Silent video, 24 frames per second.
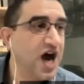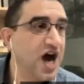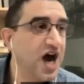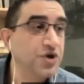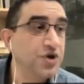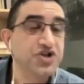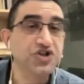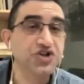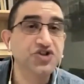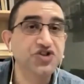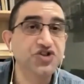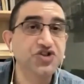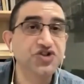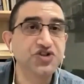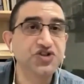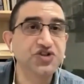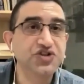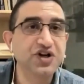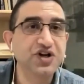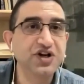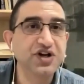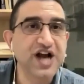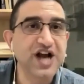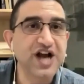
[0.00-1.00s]
which
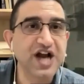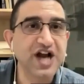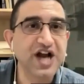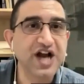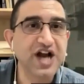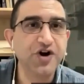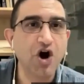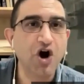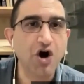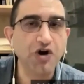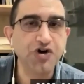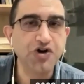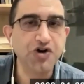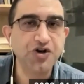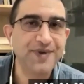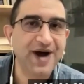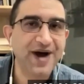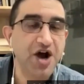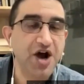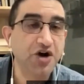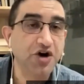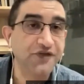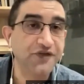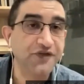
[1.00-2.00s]
is kind of an
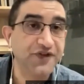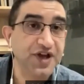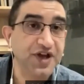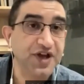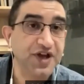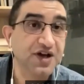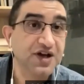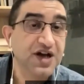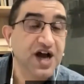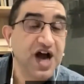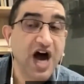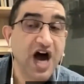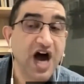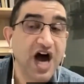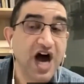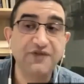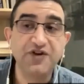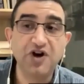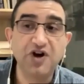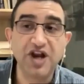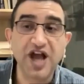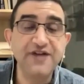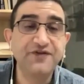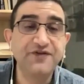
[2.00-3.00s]
autobiography of
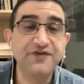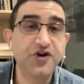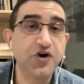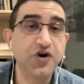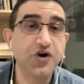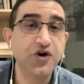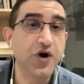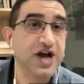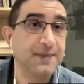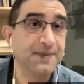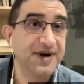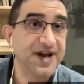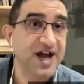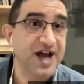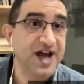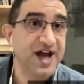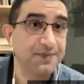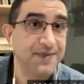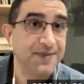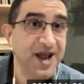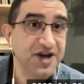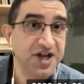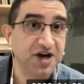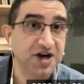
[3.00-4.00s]
her life growing up in
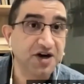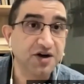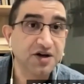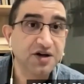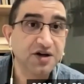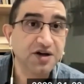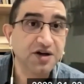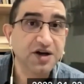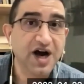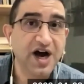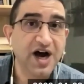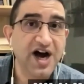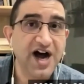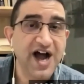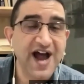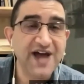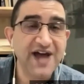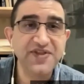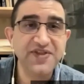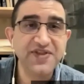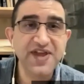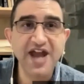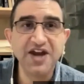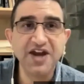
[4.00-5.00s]
Albania
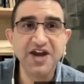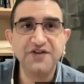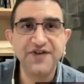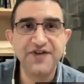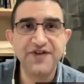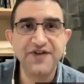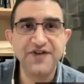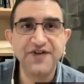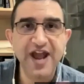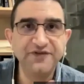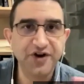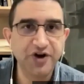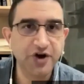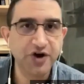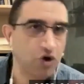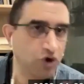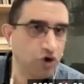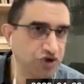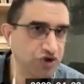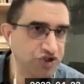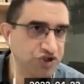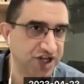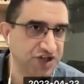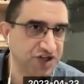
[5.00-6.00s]
at the end of Enver
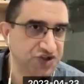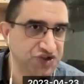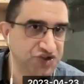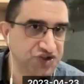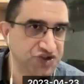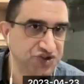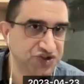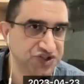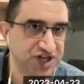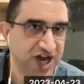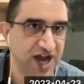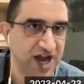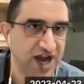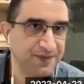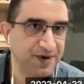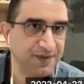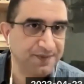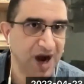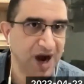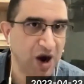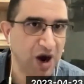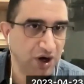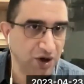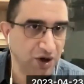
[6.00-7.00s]
Hoxha's time in
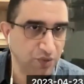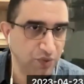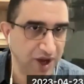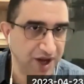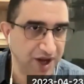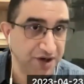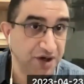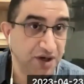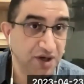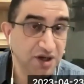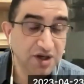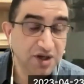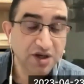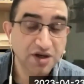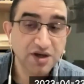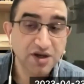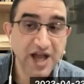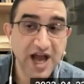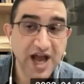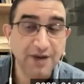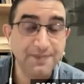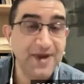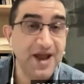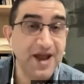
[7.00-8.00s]
power, when
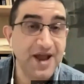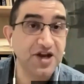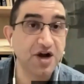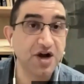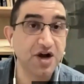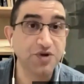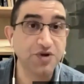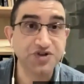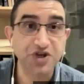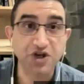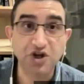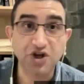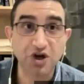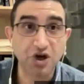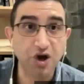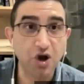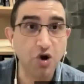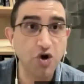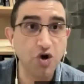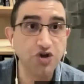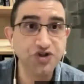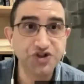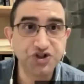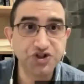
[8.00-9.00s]
Albania was a
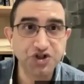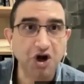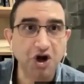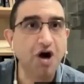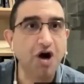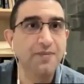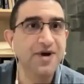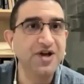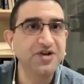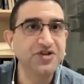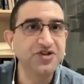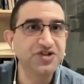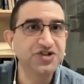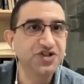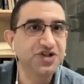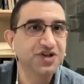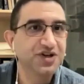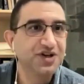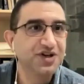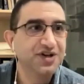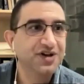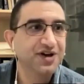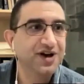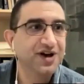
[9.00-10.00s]
closed hermit,
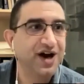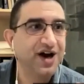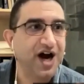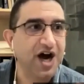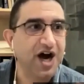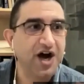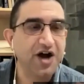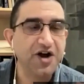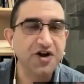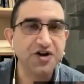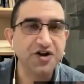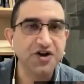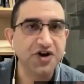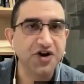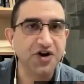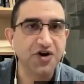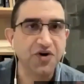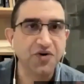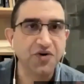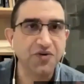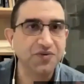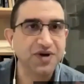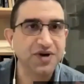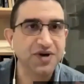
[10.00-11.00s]

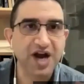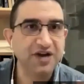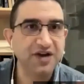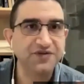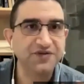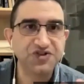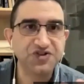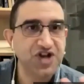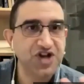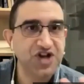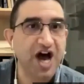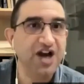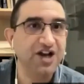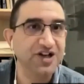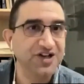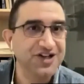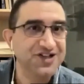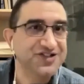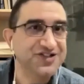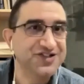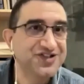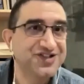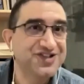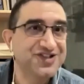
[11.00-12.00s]
kind of
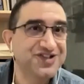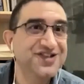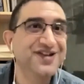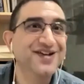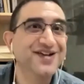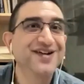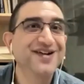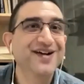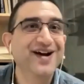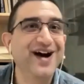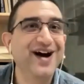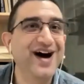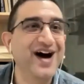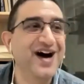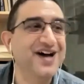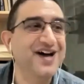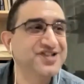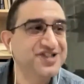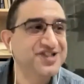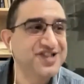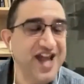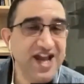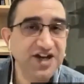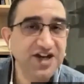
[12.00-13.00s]
Stalinist
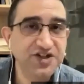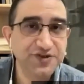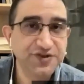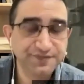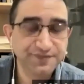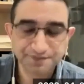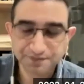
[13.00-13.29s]
state,